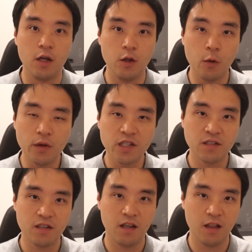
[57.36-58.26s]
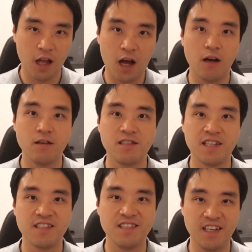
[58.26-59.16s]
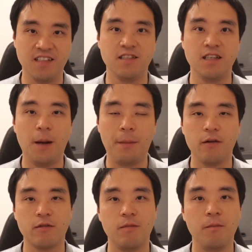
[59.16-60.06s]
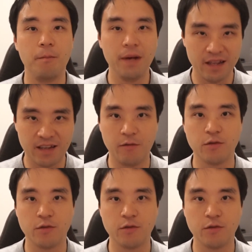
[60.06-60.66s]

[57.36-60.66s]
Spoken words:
Norwegian law says this about military